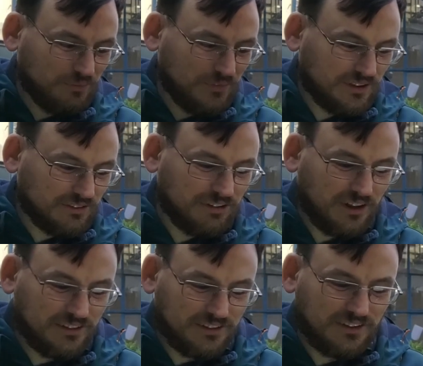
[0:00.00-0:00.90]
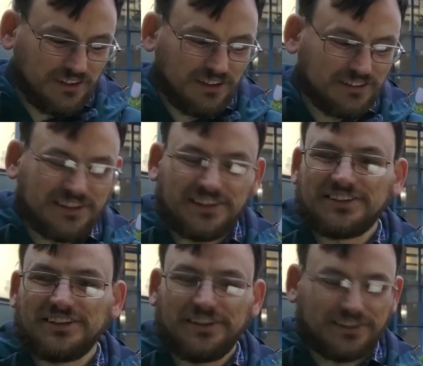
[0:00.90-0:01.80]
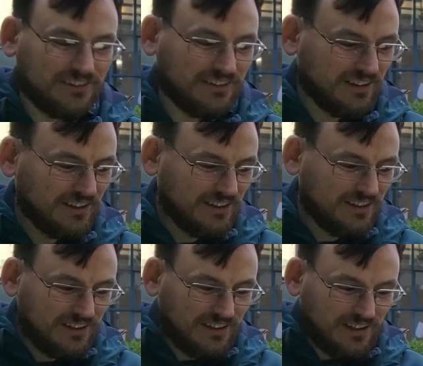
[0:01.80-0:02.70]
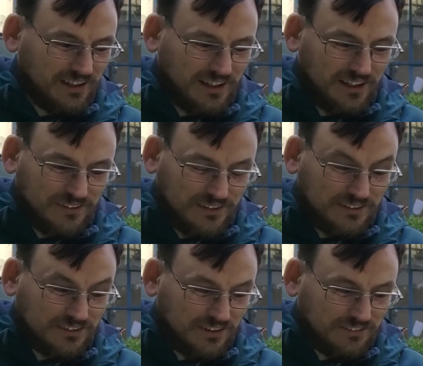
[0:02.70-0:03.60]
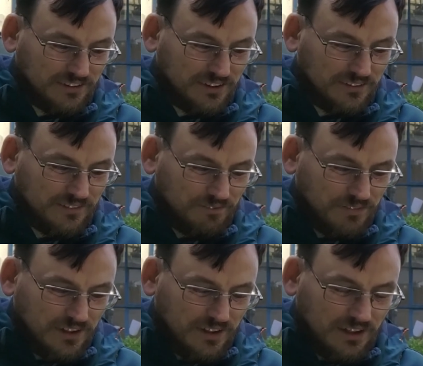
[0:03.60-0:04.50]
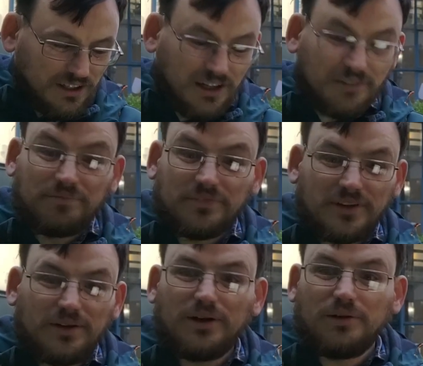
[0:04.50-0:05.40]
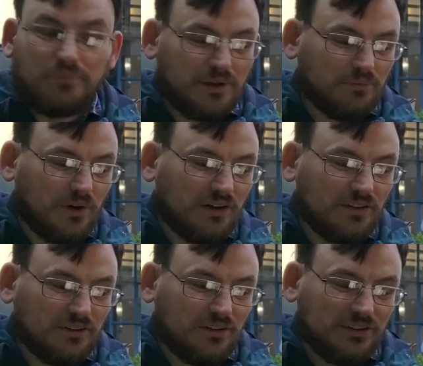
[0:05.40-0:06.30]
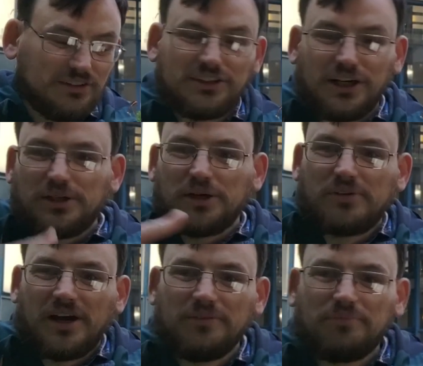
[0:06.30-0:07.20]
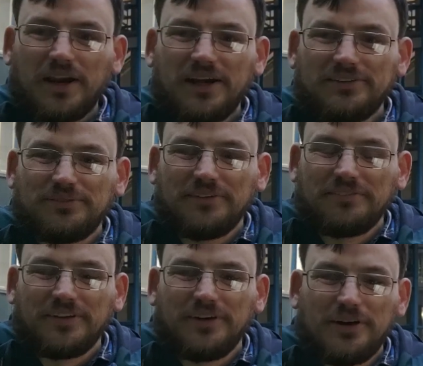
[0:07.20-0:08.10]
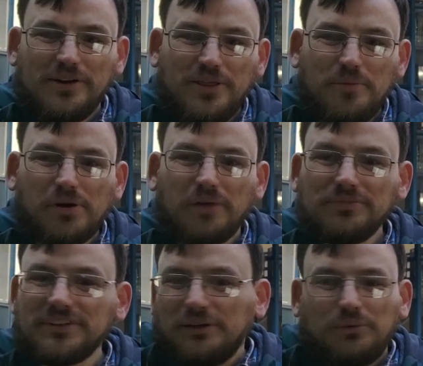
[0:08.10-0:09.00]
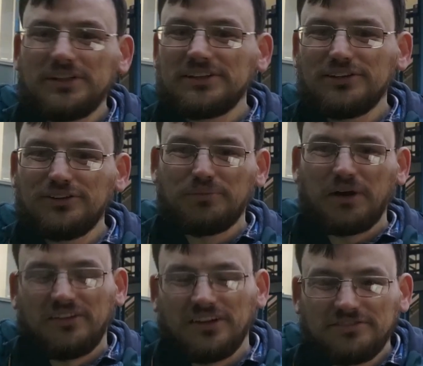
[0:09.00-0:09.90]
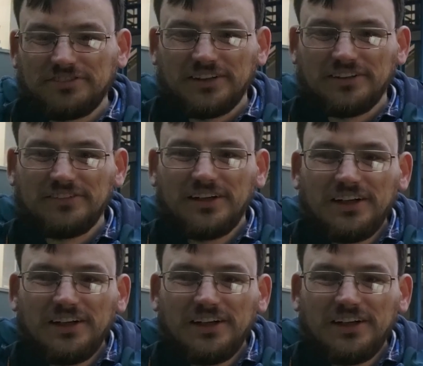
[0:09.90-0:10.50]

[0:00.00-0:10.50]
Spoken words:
you can find in the Arctic Circle, which is quite fun. Meanwhile, Jacob kind of played with the prompt here, which is all about the fun of